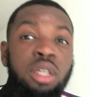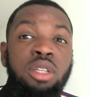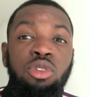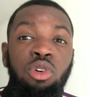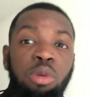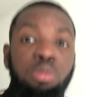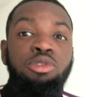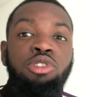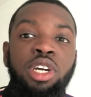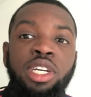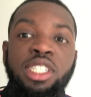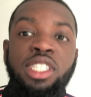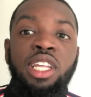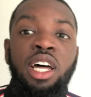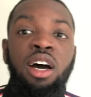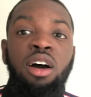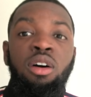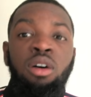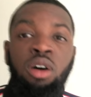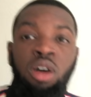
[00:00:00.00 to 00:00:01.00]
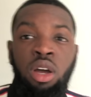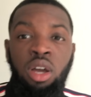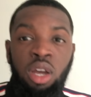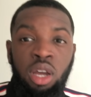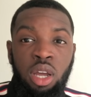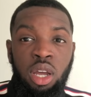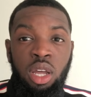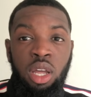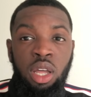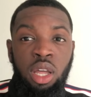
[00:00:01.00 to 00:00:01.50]
So I'm dressed now.
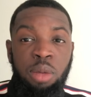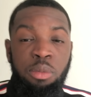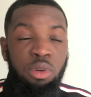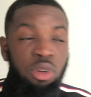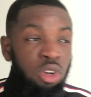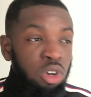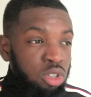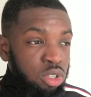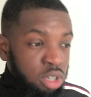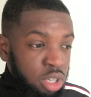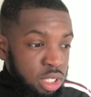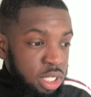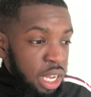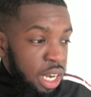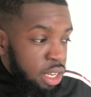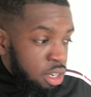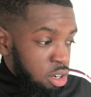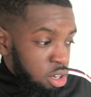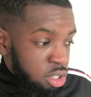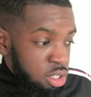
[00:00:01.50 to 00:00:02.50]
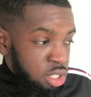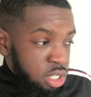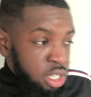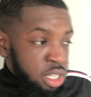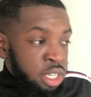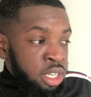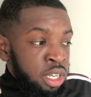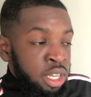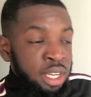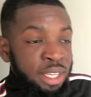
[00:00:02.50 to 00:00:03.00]
I'm gonna go to the Italian
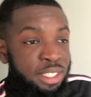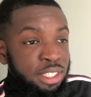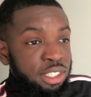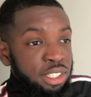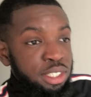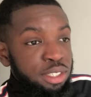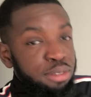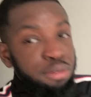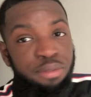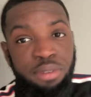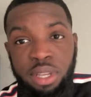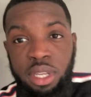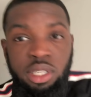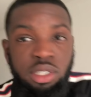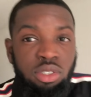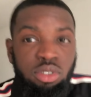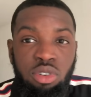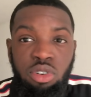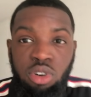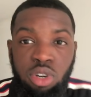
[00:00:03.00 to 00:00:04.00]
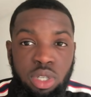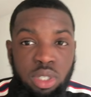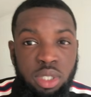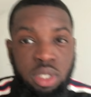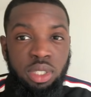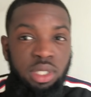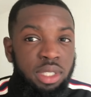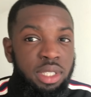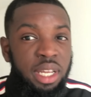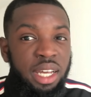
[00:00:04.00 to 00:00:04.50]
consulate and just fingers
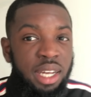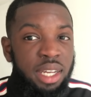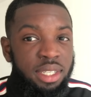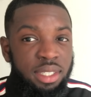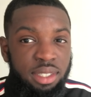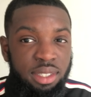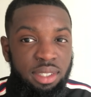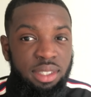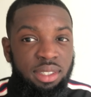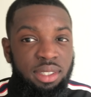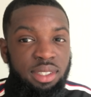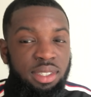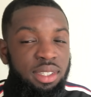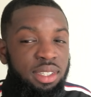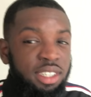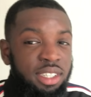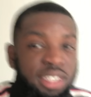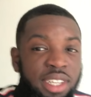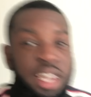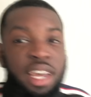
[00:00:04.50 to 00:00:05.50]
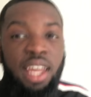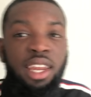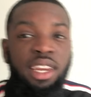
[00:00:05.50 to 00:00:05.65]
crossed that they